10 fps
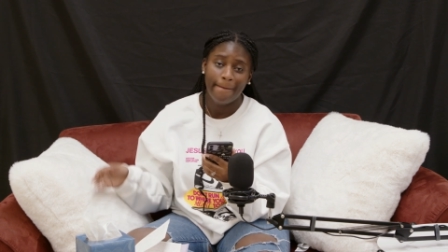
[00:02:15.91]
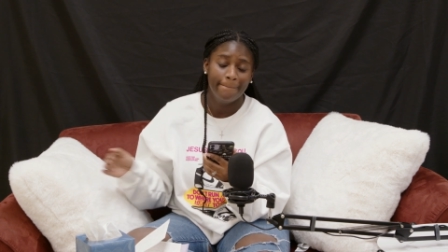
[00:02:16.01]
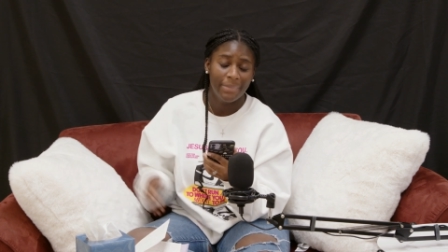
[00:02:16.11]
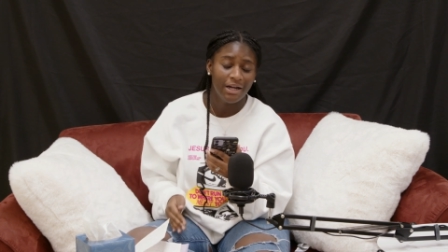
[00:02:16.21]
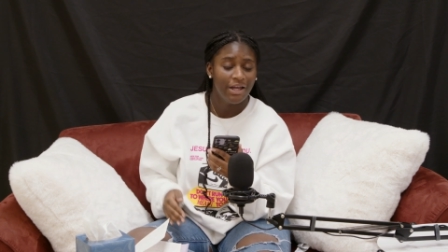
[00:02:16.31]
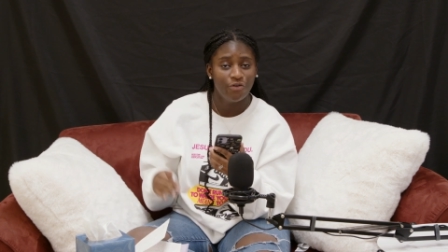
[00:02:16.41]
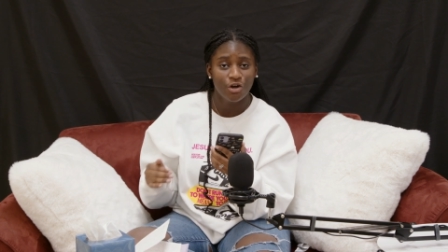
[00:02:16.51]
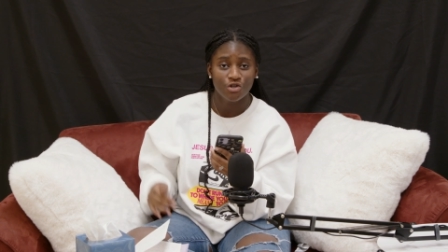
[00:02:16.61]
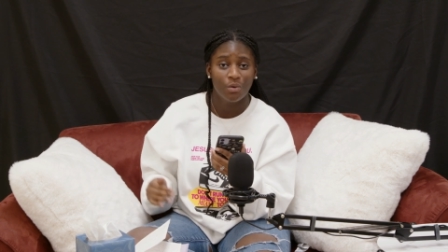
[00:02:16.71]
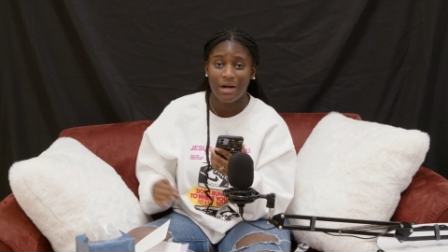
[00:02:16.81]
But if you
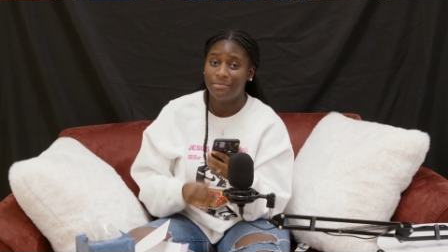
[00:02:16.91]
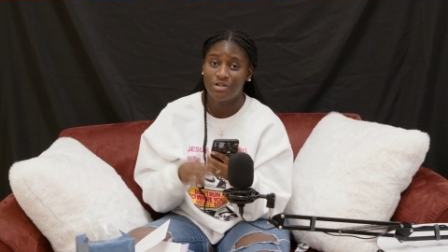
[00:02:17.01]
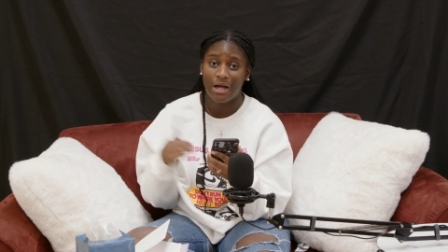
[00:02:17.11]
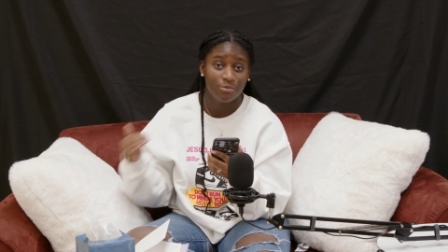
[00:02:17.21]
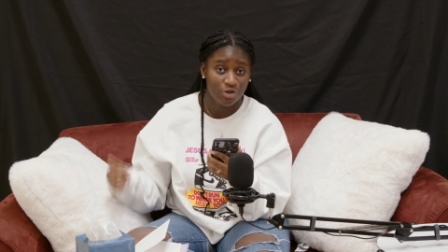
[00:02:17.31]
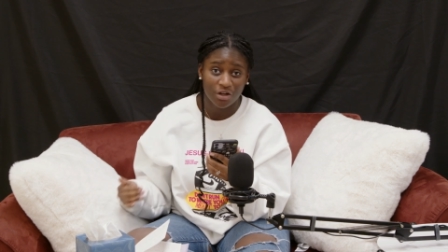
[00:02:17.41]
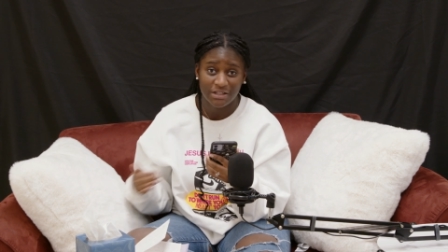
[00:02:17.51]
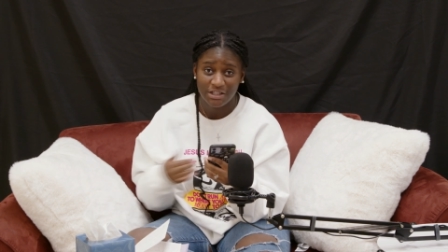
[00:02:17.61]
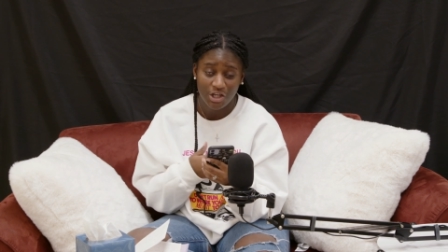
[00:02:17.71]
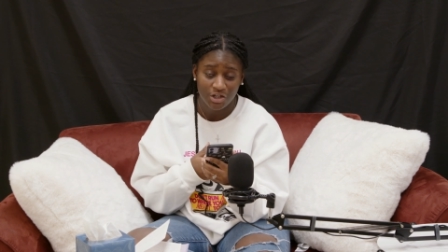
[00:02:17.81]
also want I'm Salty
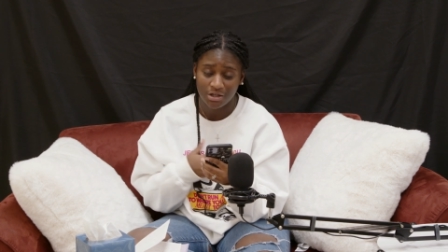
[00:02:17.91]
t-shirt,